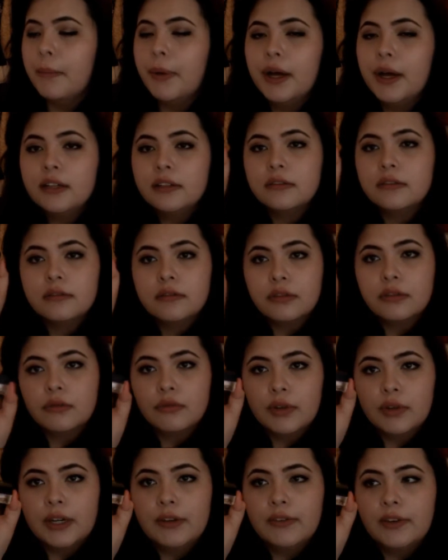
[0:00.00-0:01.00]
but
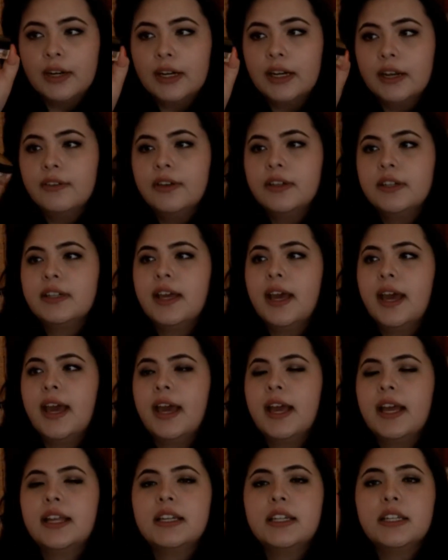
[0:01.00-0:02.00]
really, really love it
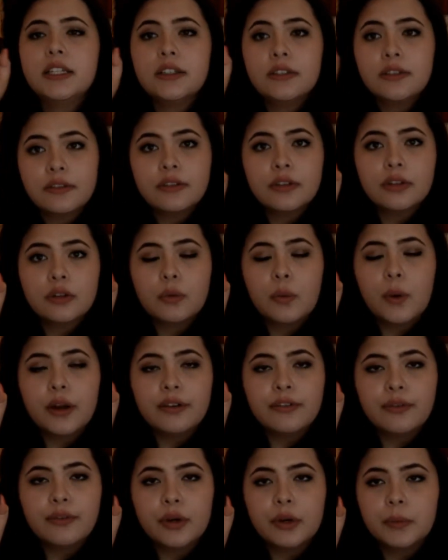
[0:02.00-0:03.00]
and
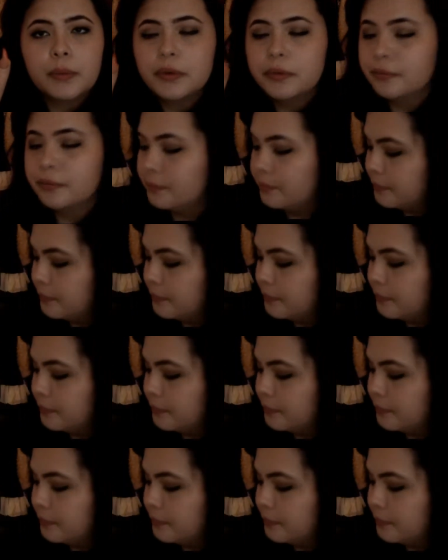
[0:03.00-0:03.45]
quite affordable.